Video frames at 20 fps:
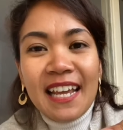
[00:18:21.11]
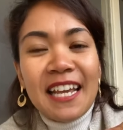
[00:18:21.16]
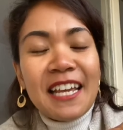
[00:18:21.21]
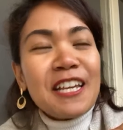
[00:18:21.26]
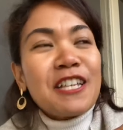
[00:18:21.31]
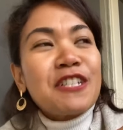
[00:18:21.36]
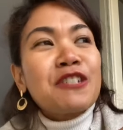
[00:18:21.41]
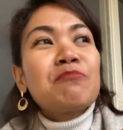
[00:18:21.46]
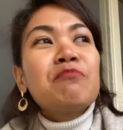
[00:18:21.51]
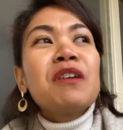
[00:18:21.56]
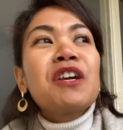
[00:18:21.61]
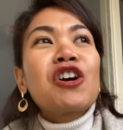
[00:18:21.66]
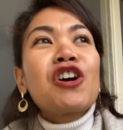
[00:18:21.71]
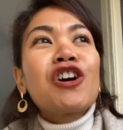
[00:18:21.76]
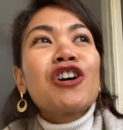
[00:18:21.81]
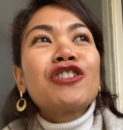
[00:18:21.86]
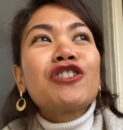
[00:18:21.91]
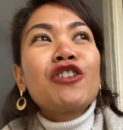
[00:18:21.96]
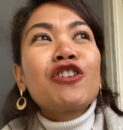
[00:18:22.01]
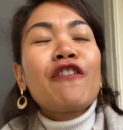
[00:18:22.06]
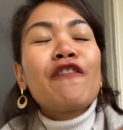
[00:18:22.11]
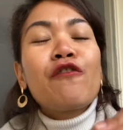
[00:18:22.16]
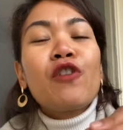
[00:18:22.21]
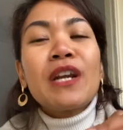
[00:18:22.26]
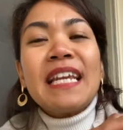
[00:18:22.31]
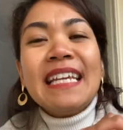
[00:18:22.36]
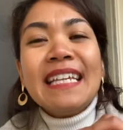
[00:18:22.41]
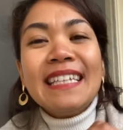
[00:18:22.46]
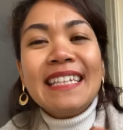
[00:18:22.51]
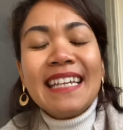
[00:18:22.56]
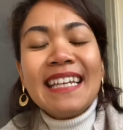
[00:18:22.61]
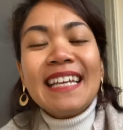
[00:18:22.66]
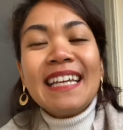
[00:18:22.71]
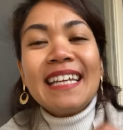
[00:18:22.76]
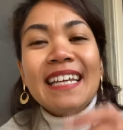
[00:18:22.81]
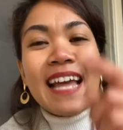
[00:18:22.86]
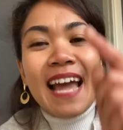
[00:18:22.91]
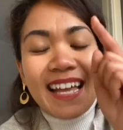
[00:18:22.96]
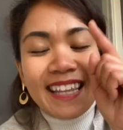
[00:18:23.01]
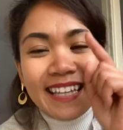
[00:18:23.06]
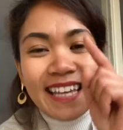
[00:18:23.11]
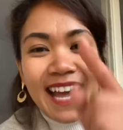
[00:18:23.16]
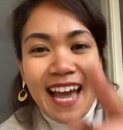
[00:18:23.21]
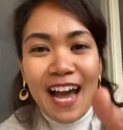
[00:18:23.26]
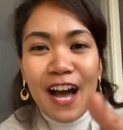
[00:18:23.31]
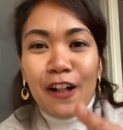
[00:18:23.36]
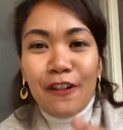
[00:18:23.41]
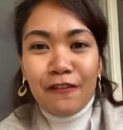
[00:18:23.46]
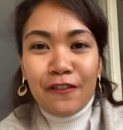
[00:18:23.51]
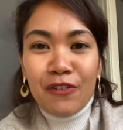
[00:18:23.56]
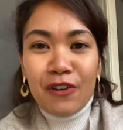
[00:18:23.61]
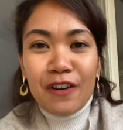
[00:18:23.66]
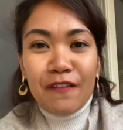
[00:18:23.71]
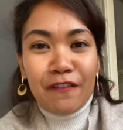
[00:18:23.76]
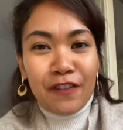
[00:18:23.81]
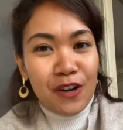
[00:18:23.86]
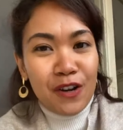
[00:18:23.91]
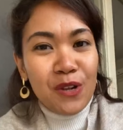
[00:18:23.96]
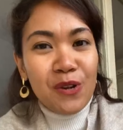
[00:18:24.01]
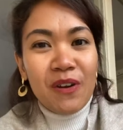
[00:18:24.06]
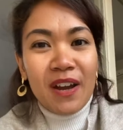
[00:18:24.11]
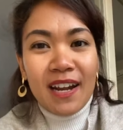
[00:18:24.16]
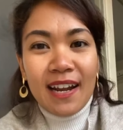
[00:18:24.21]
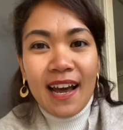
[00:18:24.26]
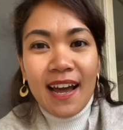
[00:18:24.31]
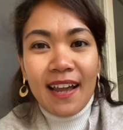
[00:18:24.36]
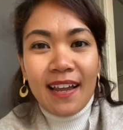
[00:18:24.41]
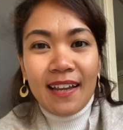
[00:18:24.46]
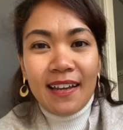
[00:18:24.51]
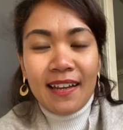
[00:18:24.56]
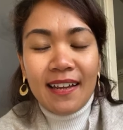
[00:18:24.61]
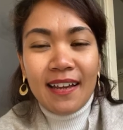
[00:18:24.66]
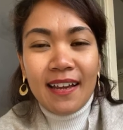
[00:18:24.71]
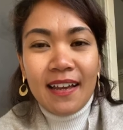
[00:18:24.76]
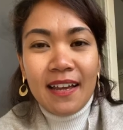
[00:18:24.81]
is because of what he did at Calvary for you and I